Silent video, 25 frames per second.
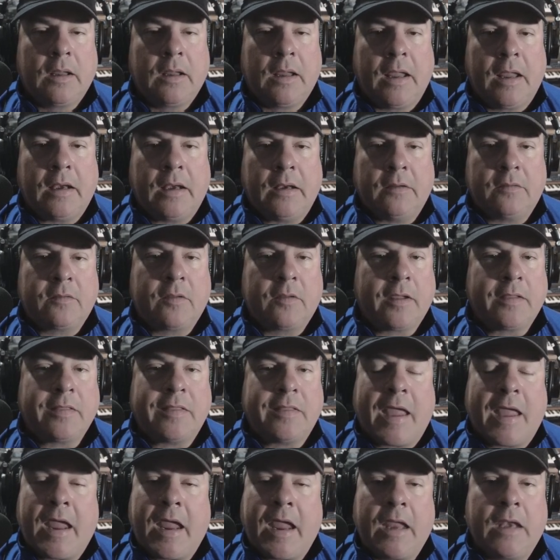and it's like
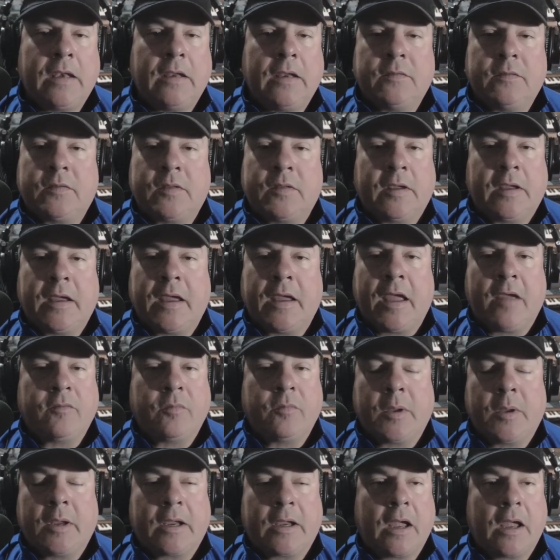the handiest thing I have
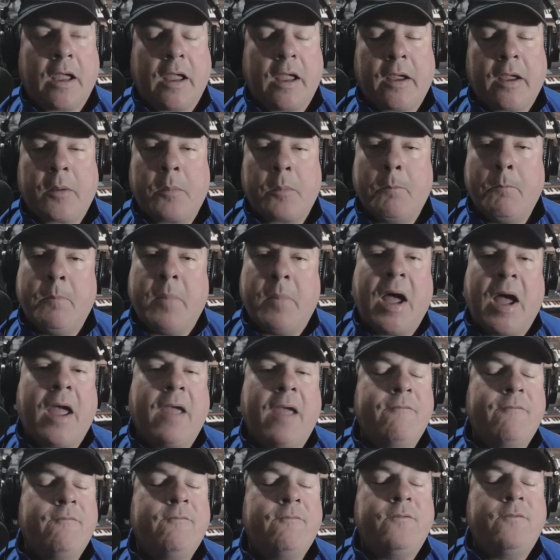in my kayak
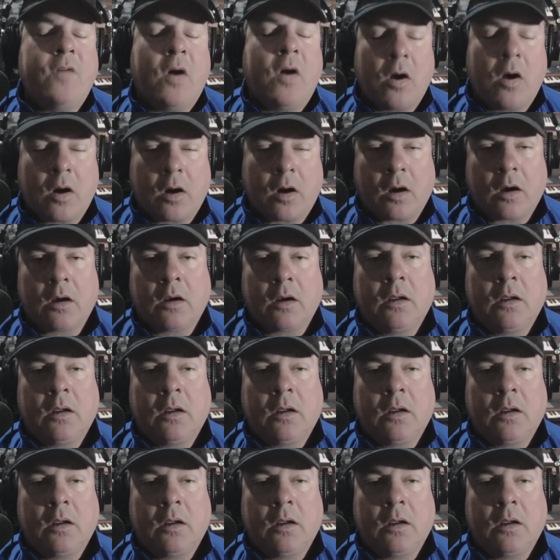by far,